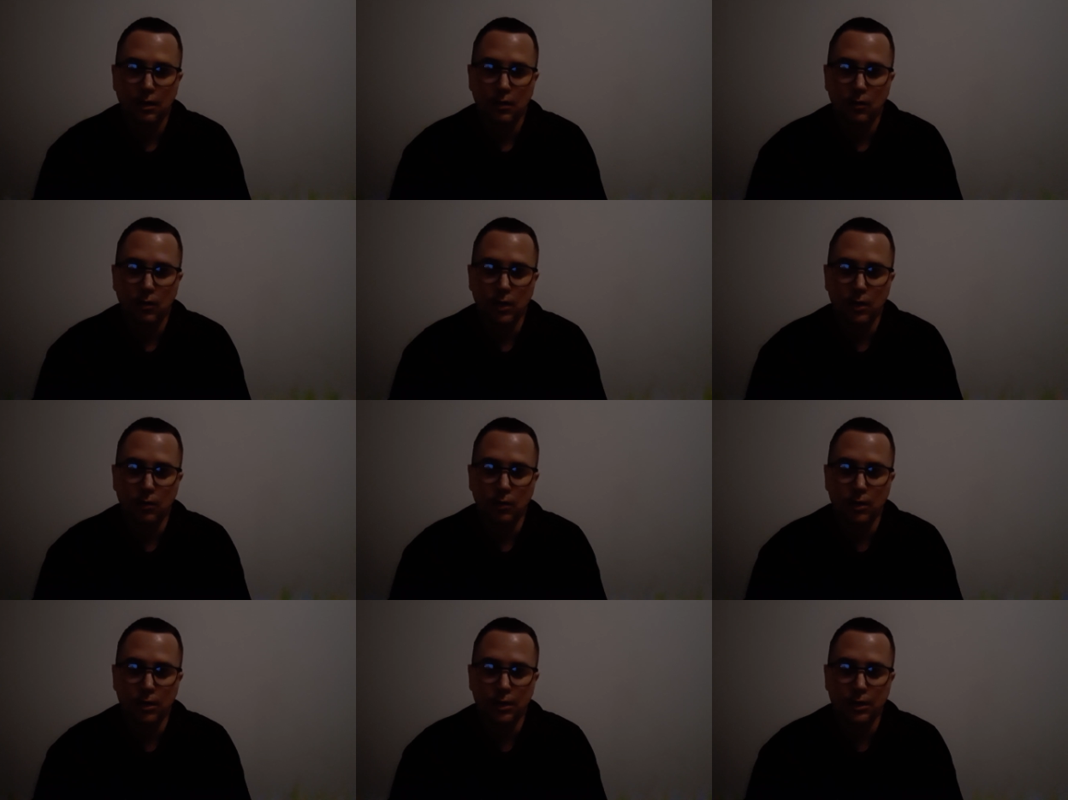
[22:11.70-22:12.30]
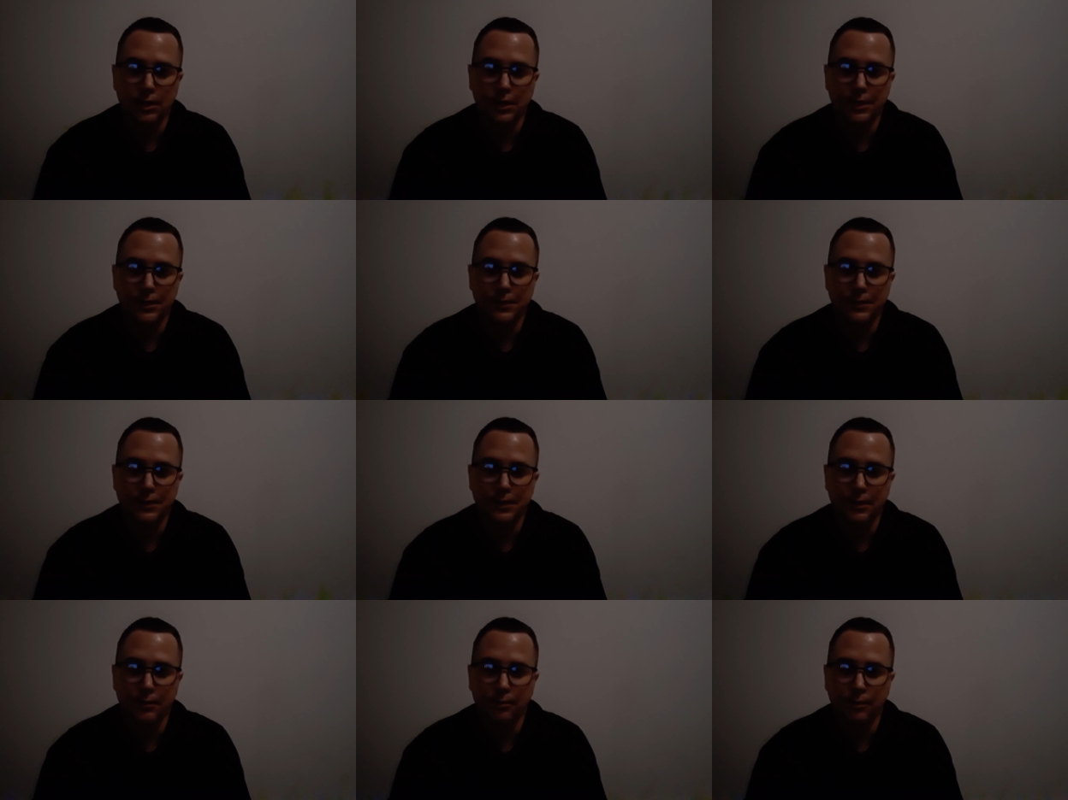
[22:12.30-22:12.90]
we work at
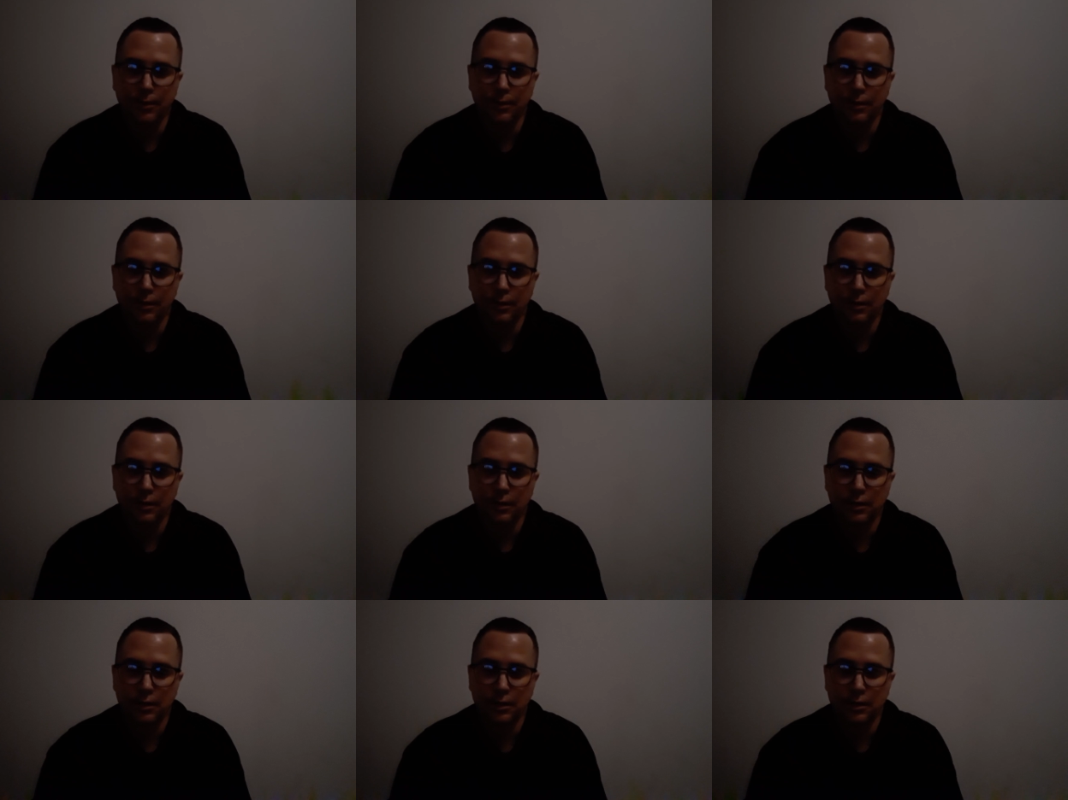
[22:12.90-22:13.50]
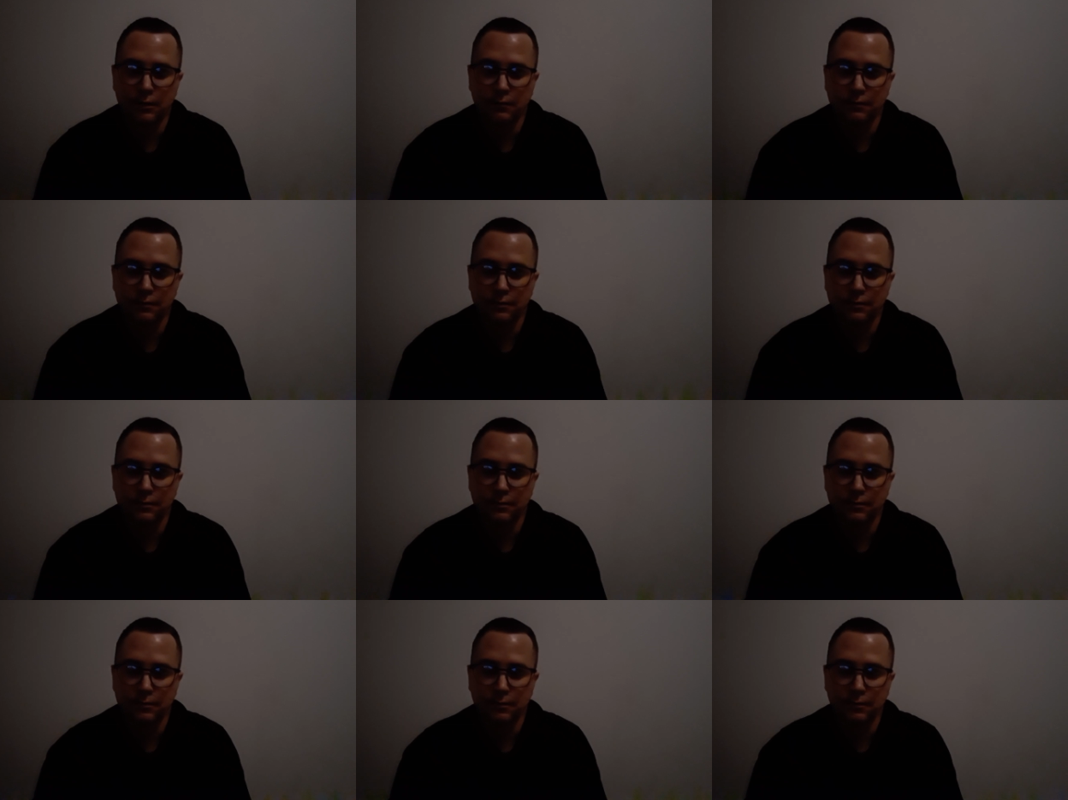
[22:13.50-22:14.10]
something hard enough
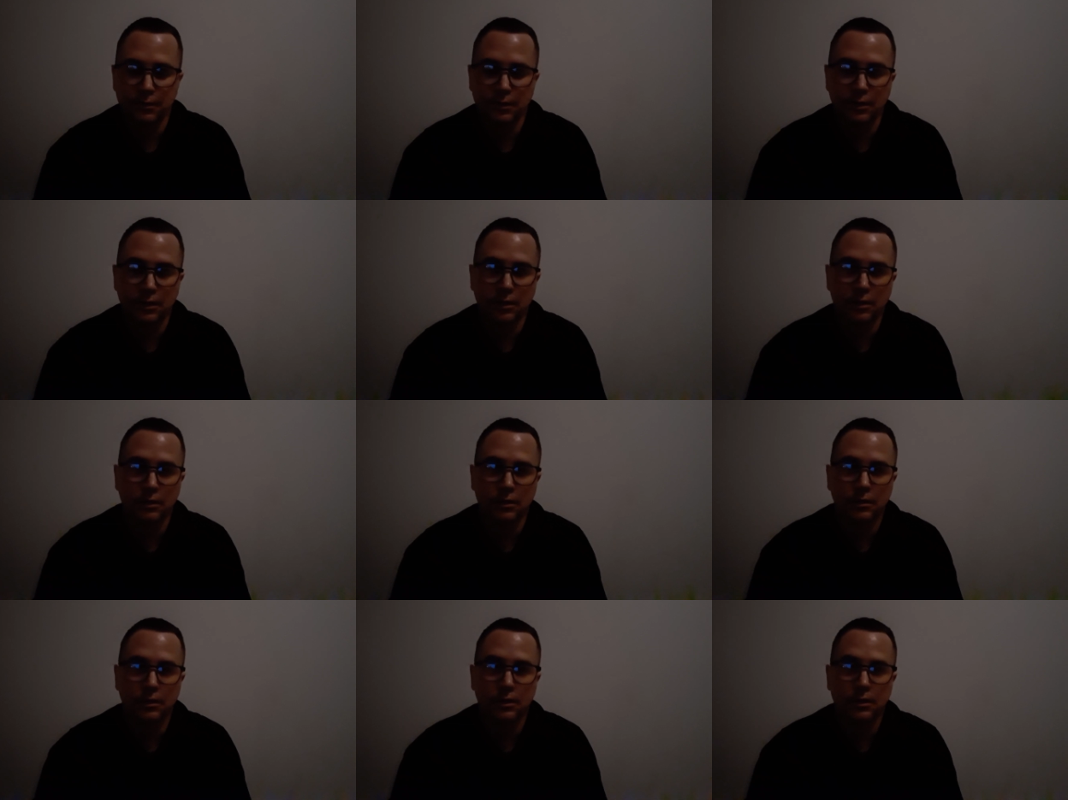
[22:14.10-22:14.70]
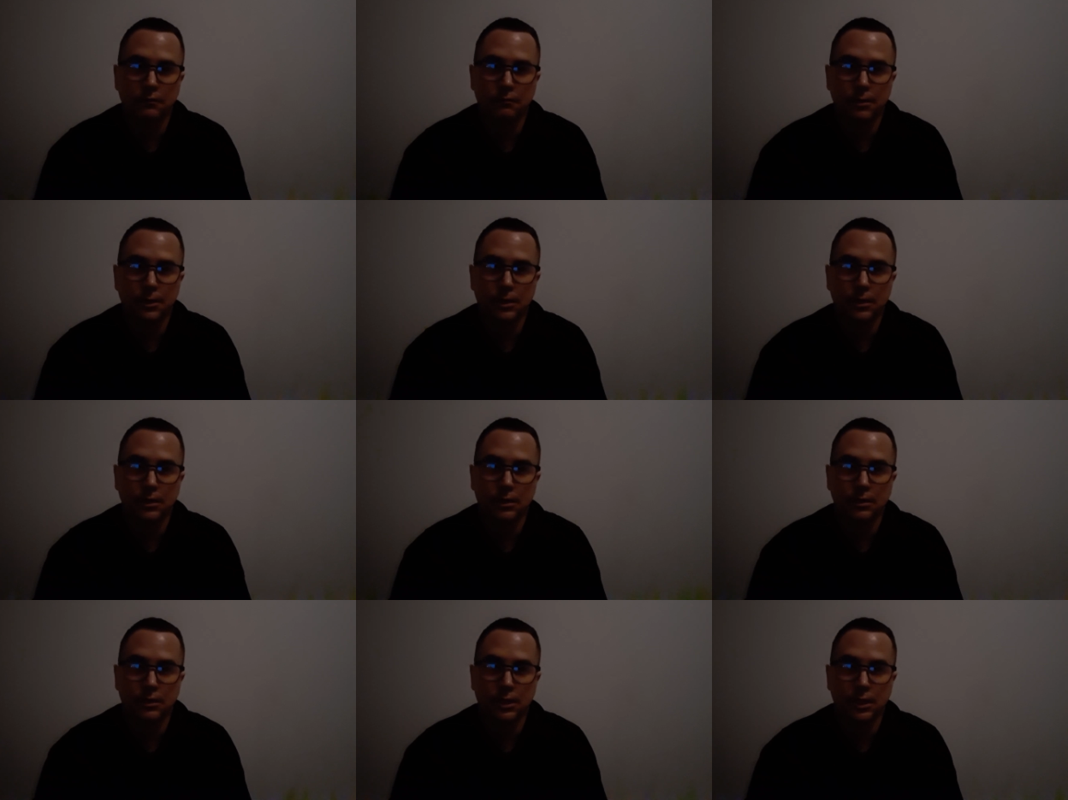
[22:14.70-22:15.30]
for a long enough
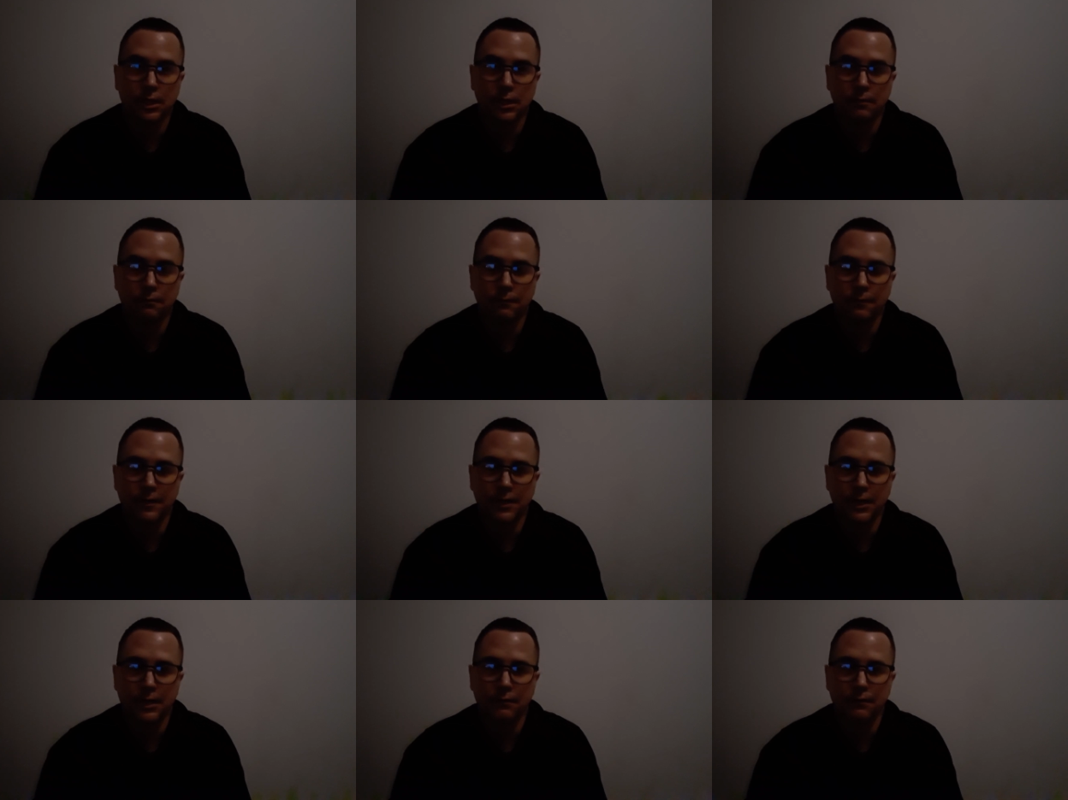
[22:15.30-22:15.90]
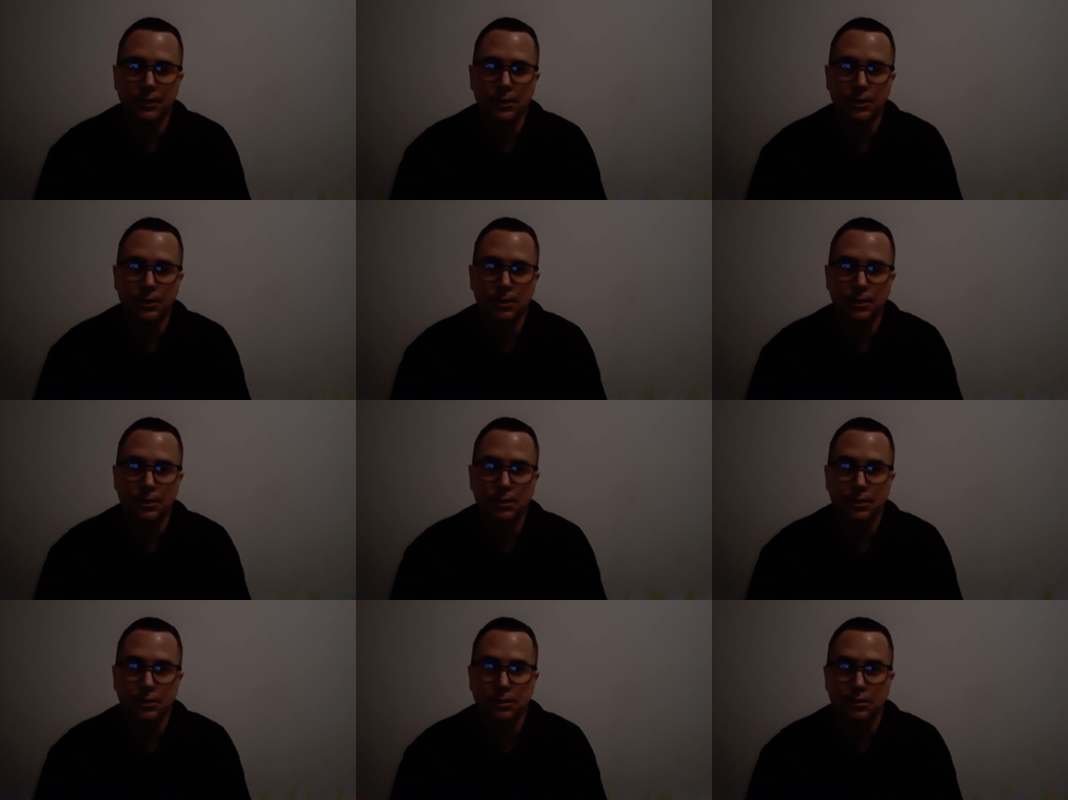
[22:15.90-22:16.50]
period of time, five years,
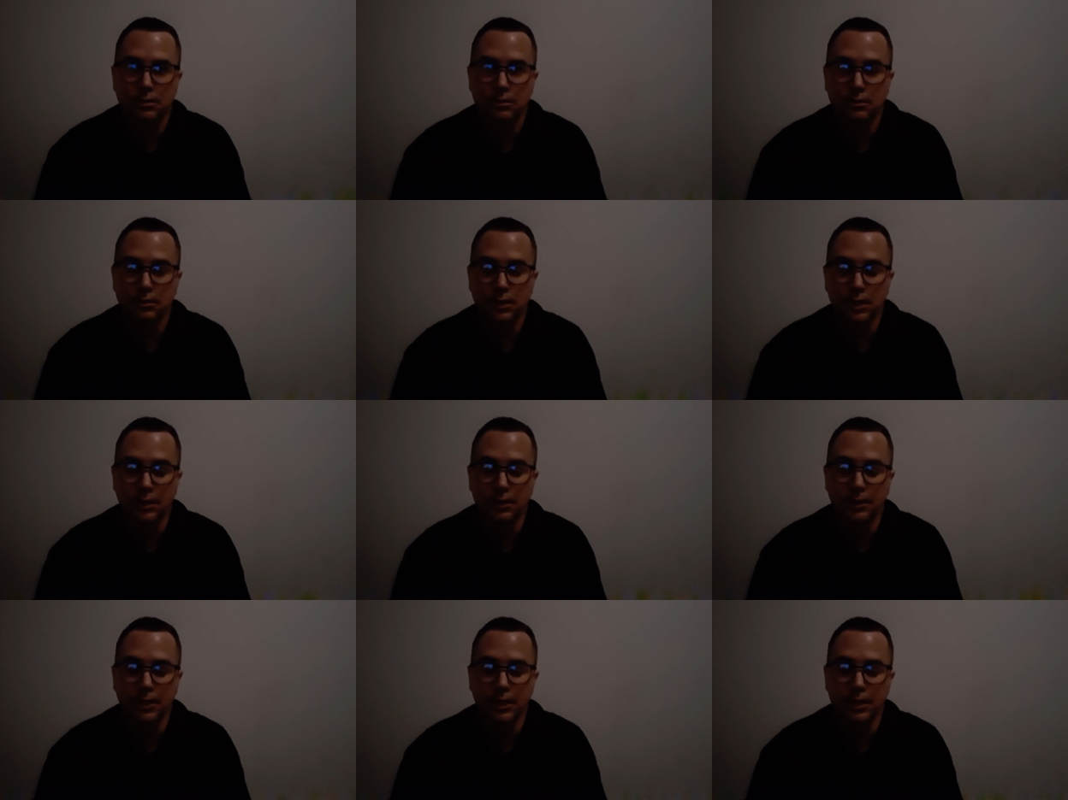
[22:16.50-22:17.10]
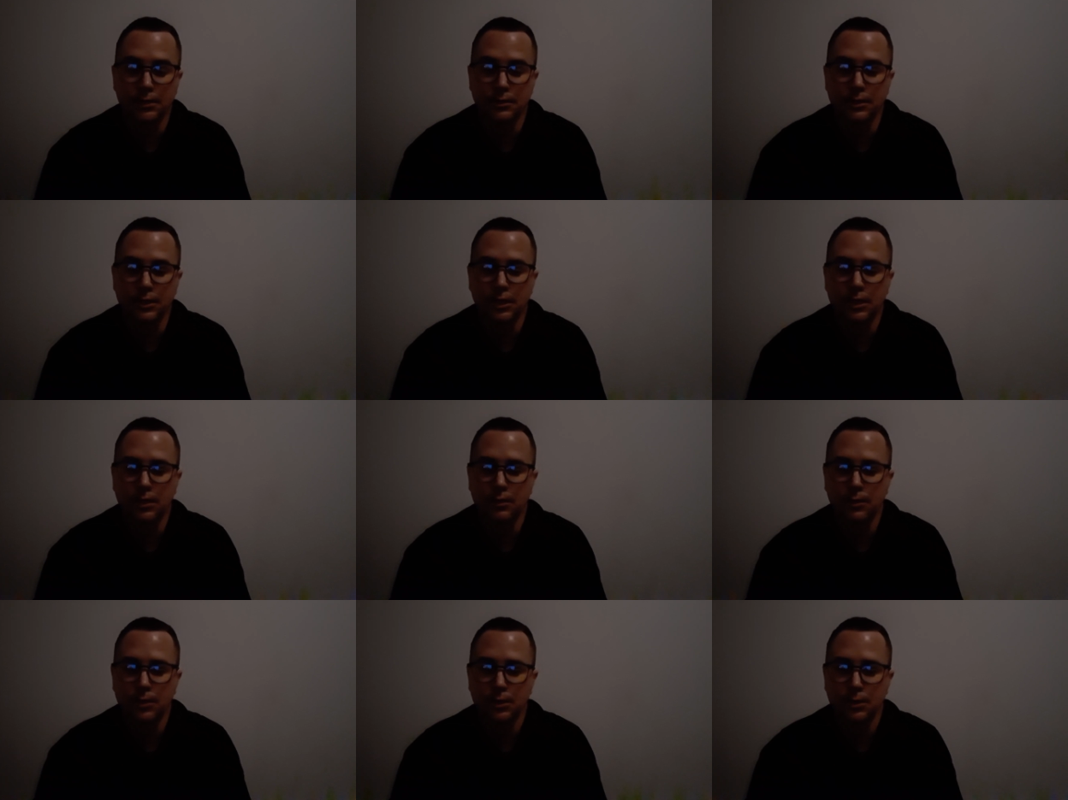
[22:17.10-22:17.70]
ten thousand
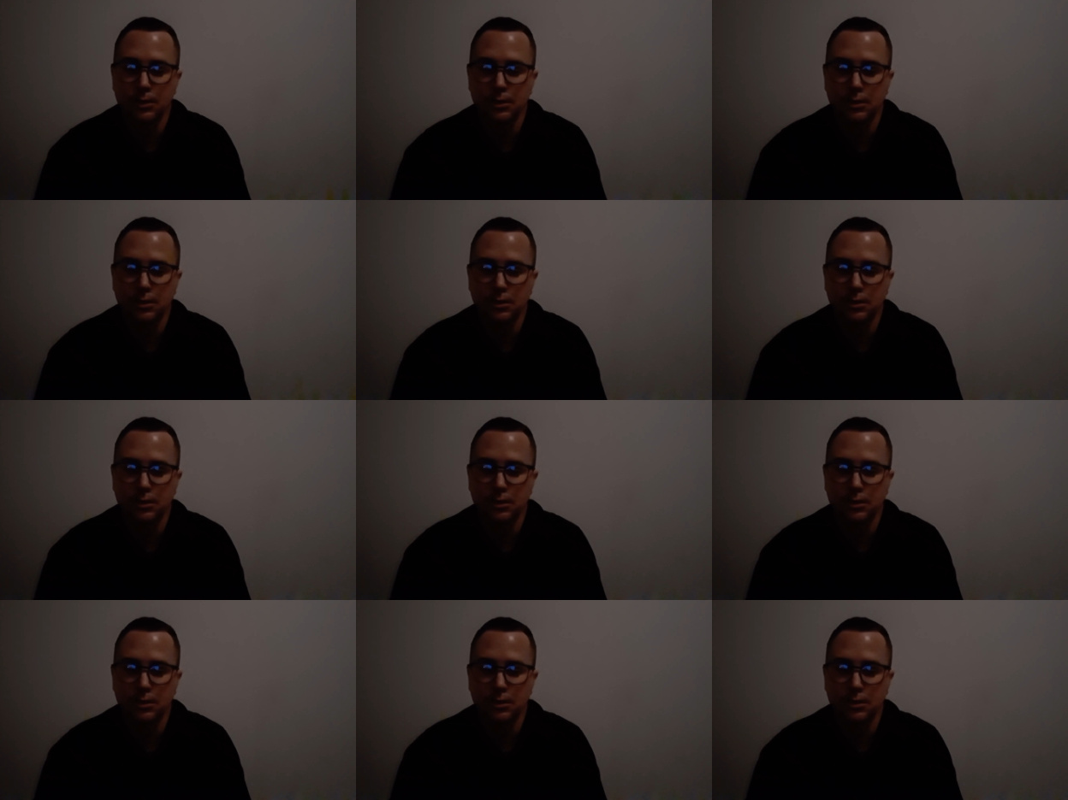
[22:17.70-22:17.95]
hours,